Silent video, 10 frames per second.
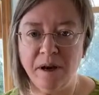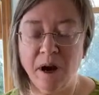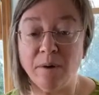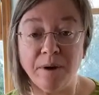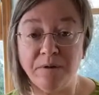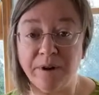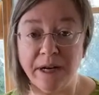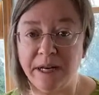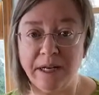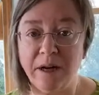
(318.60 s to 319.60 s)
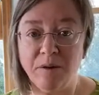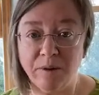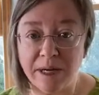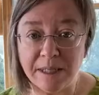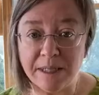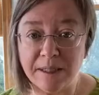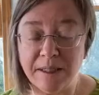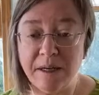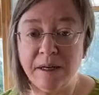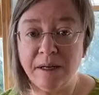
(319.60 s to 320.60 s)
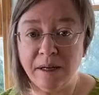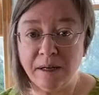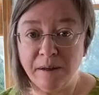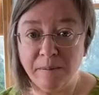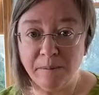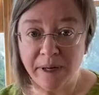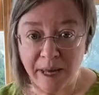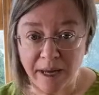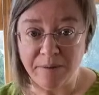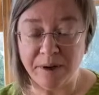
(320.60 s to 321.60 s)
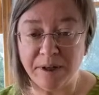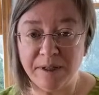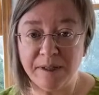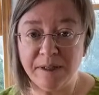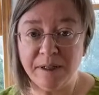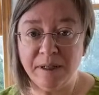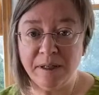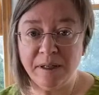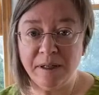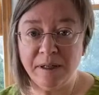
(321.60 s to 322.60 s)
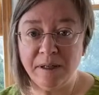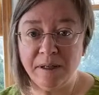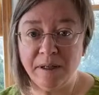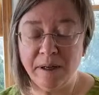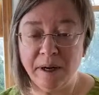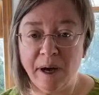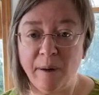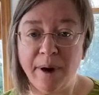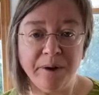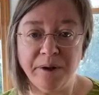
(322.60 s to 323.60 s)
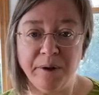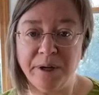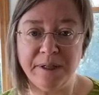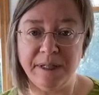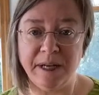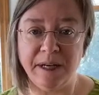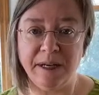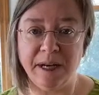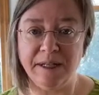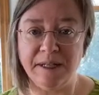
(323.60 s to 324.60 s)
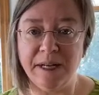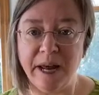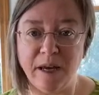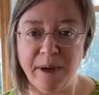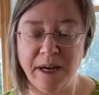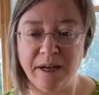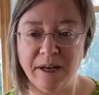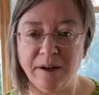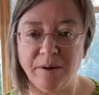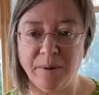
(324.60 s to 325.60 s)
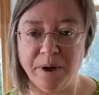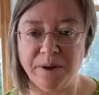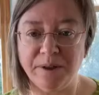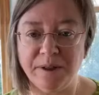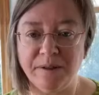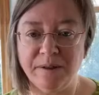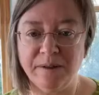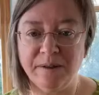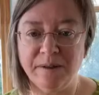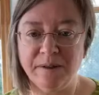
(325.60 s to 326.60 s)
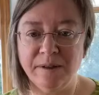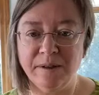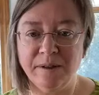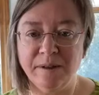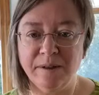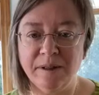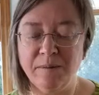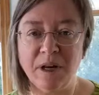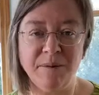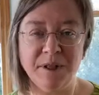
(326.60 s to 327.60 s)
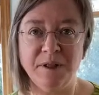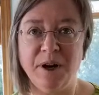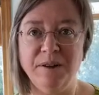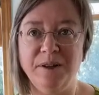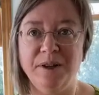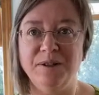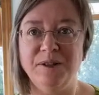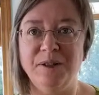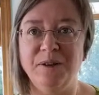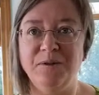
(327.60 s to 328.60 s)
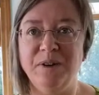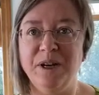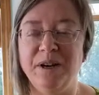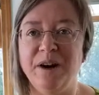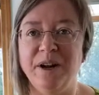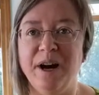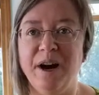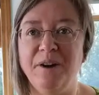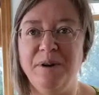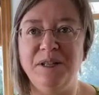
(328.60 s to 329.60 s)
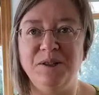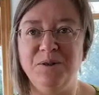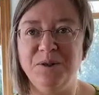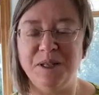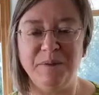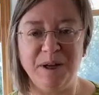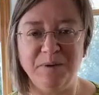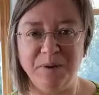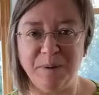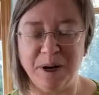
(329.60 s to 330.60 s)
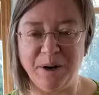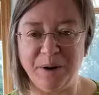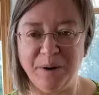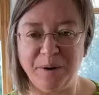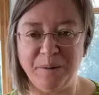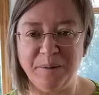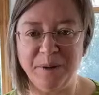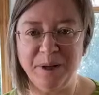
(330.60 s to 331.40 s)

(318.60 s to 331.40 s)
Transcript: around fighting racist behaviors, about noticing and naming in our world. Sometimes it's hard, though, to figure out, how do we do something from our home?